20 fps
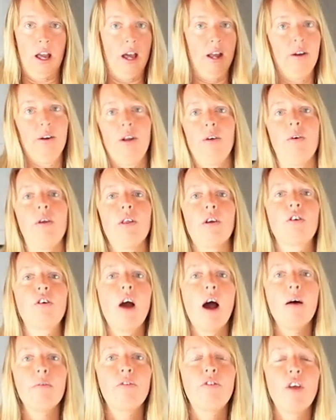I don't know if either
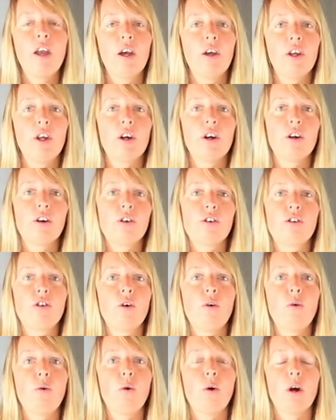crop failures
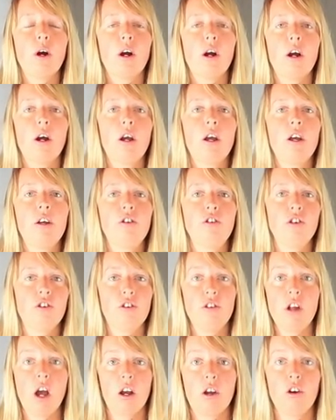or
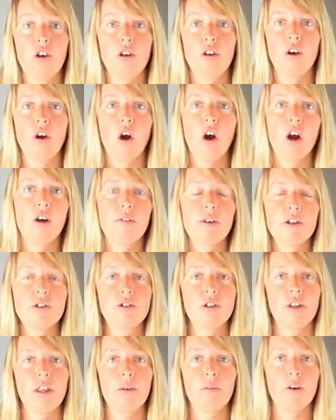just not good
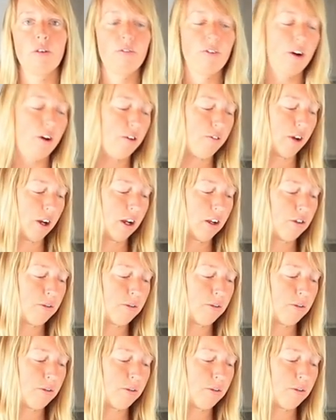harvests, so they were very, very